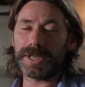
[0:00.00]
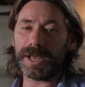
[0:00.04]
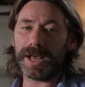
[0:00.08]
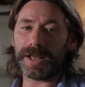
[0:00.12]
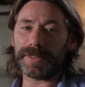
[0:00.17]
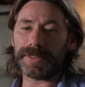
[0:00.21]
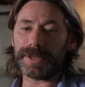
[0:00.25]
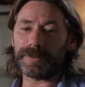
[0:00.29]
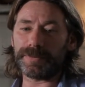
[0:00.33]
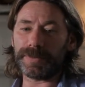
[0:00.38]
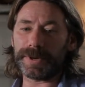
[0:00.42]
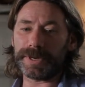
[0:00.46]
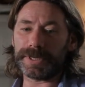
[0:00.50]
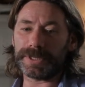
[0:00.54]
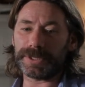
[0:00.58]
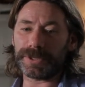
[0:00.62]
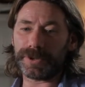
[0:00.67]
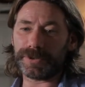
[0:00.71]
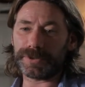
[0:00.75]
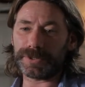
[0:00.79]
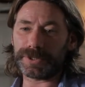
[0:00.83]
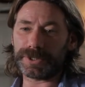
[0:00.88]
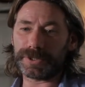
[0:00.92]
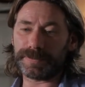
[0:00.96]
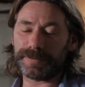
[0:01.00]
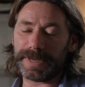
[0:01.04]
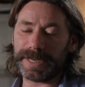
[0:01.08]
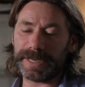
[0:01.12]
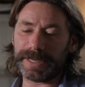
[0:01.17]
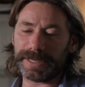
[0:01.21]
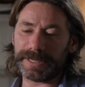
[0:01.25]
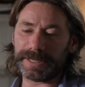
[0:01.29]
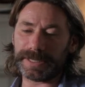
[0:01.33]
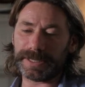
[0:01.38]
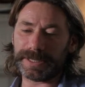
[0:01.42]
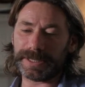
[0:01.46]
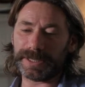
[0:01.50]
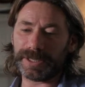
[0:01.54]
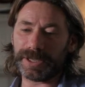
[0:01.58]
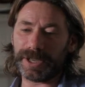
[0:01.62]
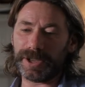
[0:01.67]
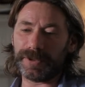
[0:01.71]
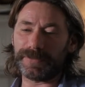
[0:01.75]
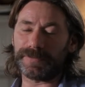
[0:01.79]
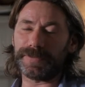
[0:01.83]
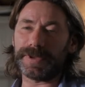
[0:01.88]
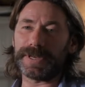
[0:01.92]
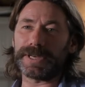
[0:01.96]
I then went on to make
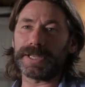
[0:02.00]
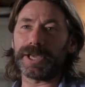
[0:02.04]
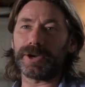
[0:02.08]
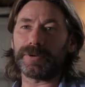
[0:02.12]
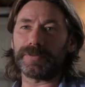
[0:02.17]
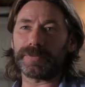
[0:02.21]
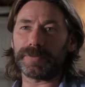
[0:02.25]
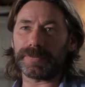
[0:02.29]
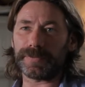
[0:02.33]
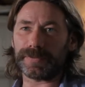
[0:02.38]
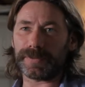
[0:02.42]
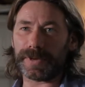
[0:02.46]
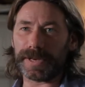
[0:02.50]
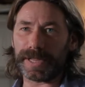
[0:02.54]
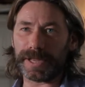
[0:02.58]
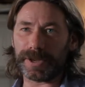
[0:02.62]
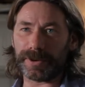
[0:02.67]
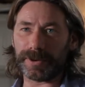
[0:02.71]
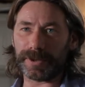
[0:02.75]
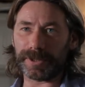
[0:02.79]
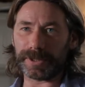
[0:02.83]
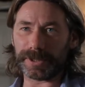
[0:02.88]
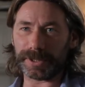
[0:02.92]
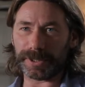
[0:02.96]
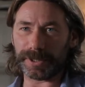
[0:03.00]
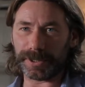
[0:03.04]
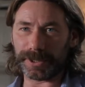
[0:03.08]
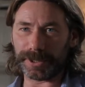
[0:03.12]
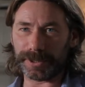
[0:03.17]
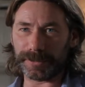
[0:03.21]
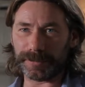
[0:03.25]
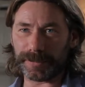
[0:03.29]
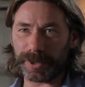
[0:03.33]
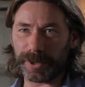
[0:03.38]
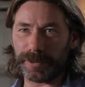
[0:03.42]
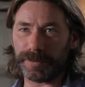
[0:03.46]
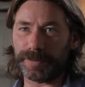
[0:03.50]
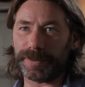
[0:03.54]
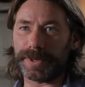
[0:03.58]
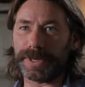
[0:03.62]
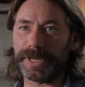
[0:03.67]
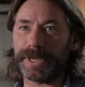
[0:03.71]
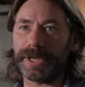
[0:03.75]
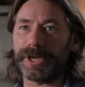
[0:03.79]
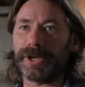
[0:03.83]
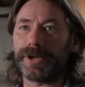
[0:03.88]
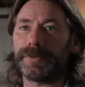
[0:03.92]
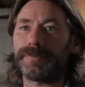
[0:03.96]
a video of a flower kind of
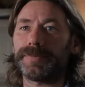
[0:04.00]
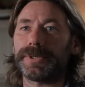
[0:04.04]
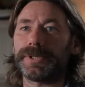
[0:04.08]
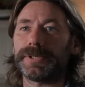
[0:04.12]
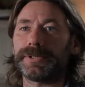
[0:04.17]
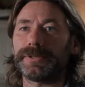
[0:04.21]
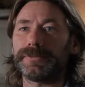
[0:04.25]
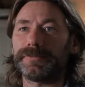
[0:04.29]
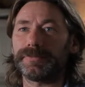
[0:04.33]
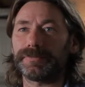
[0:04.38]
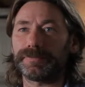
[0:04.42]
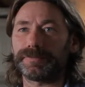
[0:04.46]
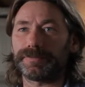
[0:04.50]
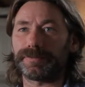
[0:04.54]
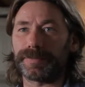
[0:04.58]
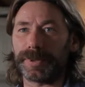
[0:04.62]
opening up and